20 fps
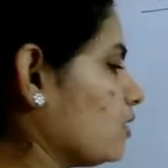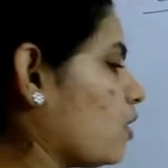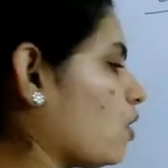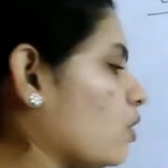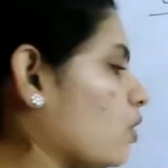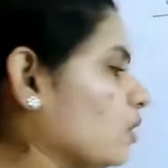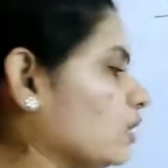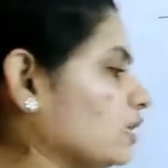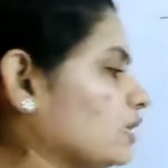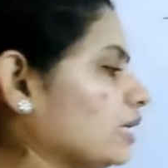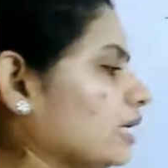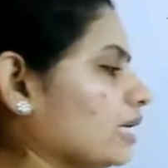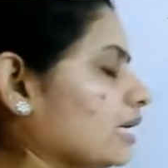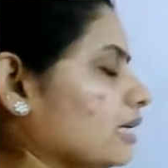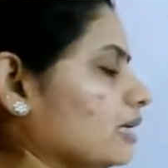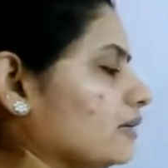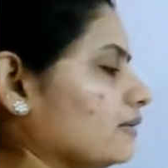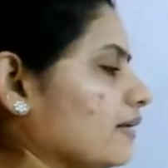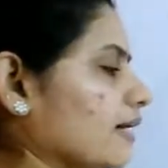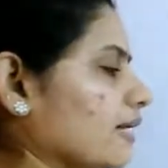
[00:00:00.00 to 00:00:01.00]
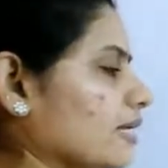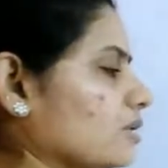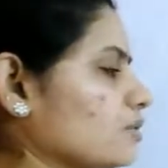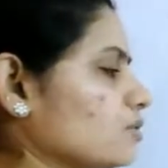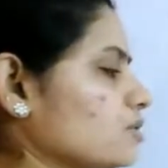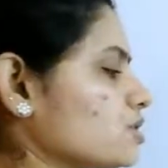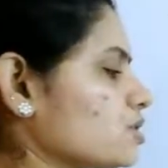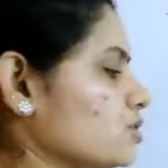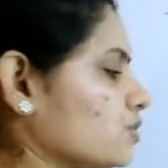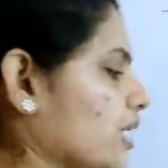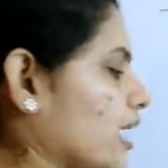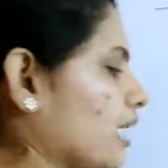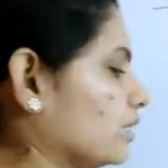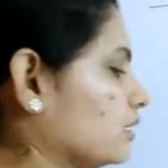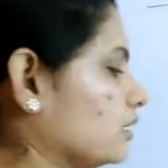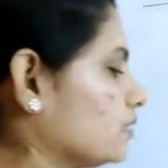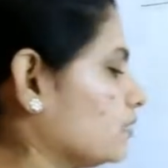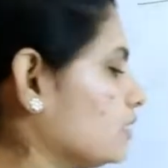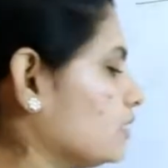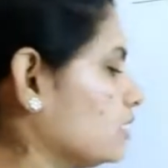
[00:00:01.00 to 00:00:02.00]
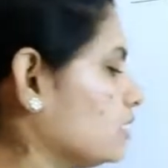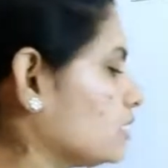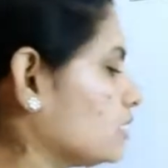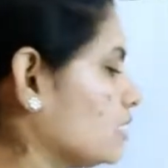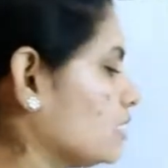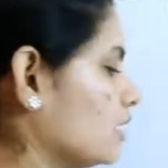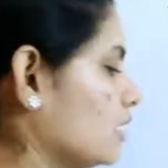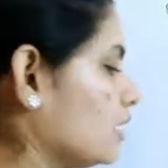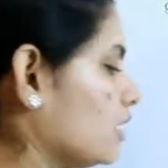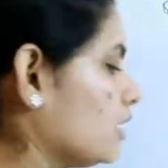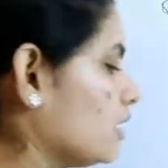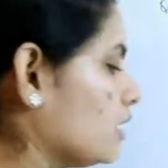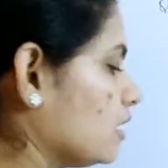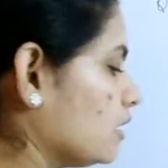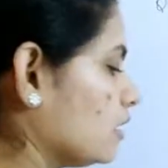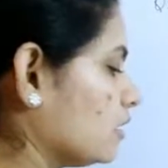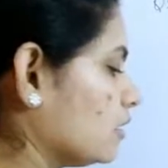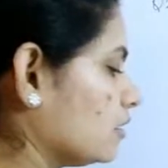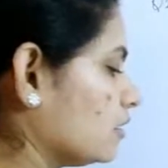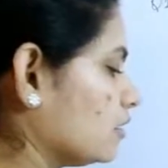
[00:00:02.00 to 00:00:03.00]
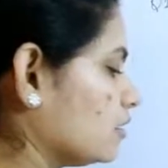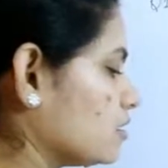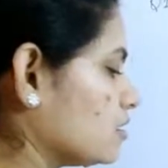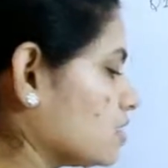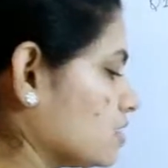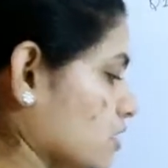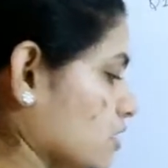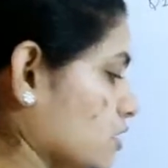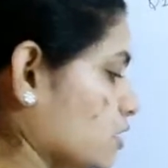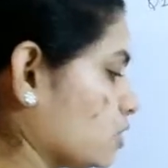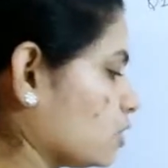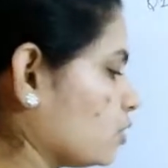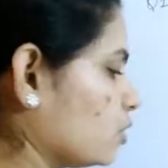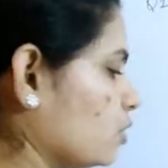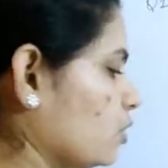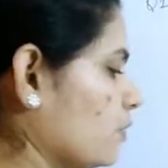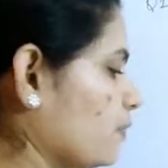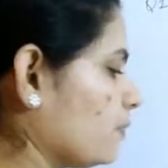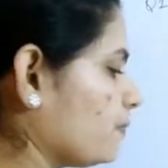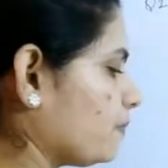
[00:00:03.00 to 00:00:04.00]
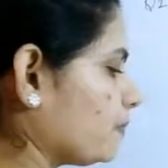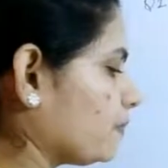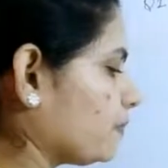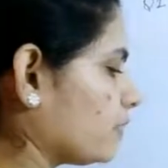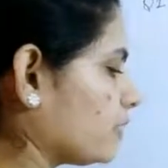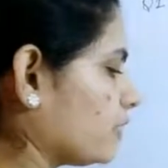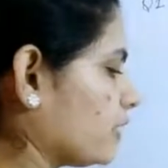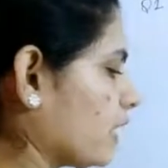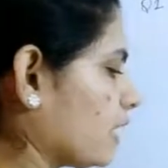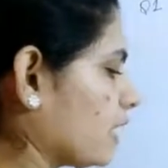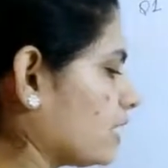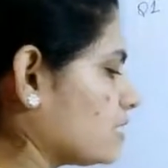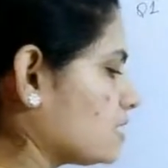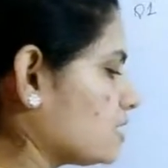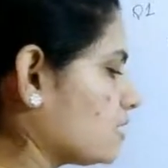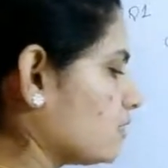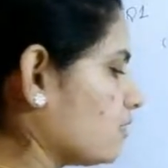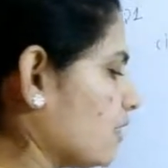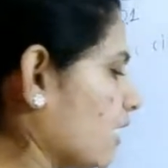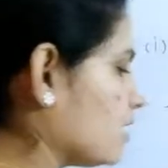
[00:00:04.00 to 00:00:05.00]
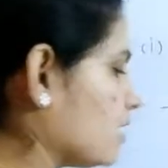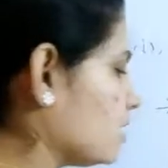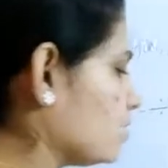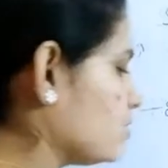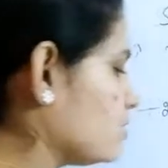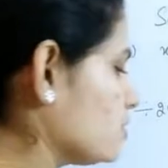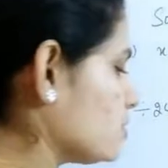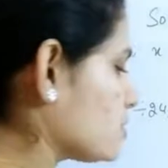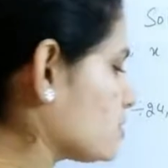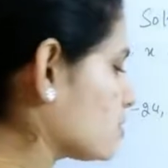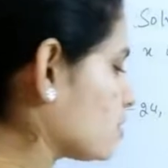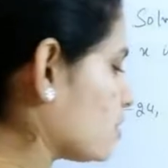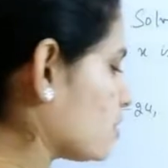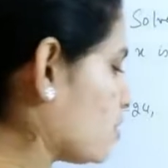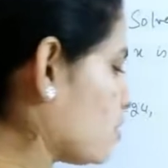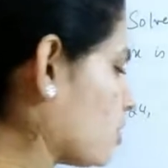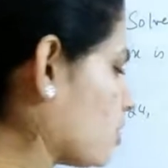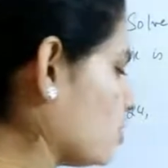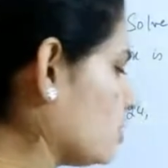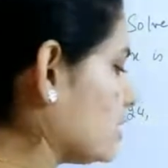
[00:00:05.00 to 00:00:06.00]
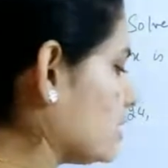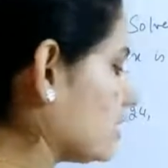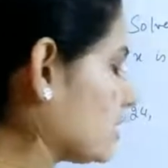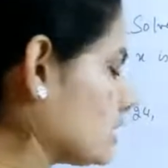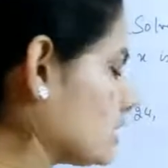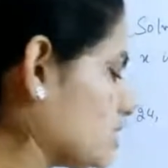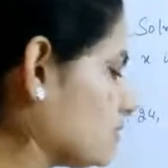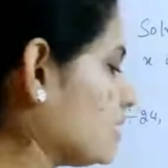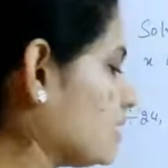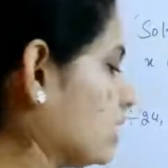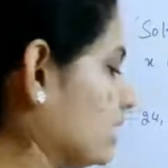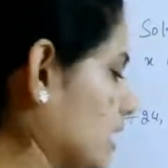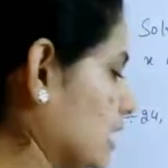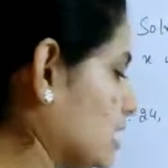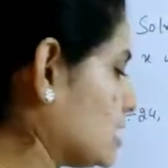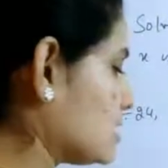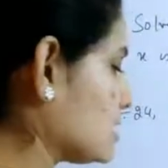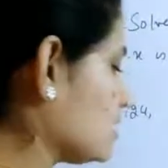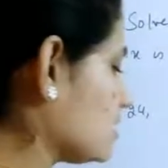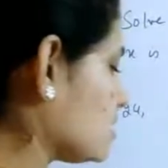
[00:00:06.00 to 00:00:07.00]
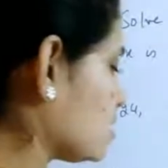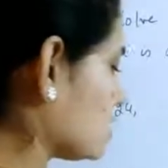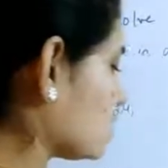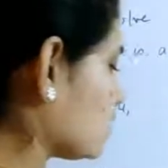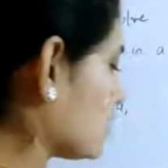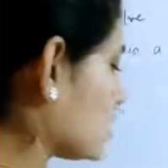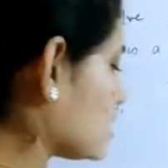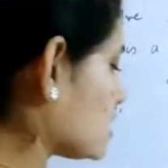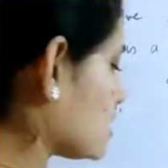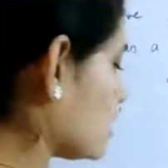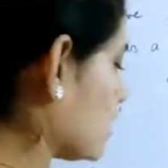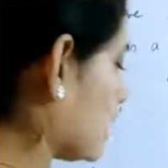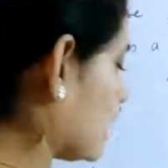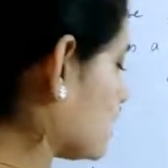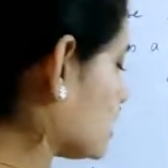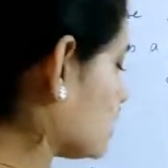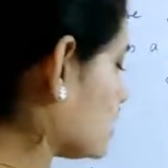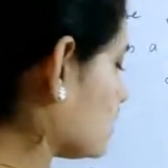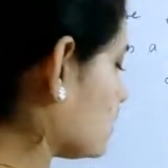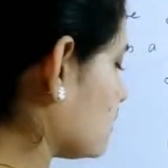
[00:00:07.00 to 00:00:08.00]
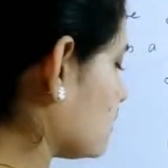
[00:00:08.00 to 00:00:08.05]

all the negative values together with 0, negative values, all negative integers, or you can say negative